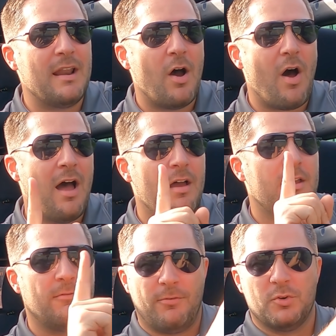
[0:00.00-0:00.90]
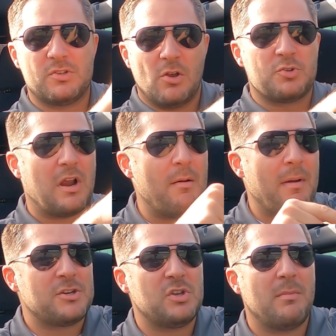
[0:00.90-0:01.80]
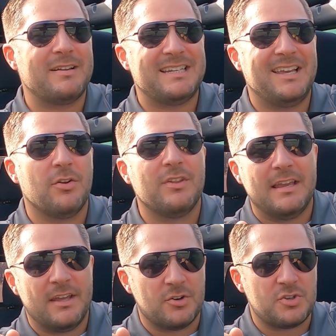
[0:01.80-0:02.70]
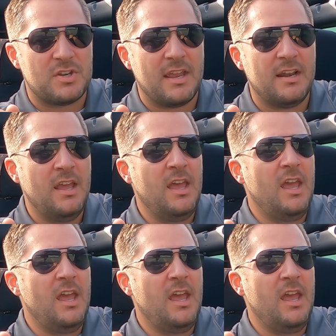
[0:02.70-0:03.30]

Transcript: Now, in full disclosure, I'm actually about to get on the interstate,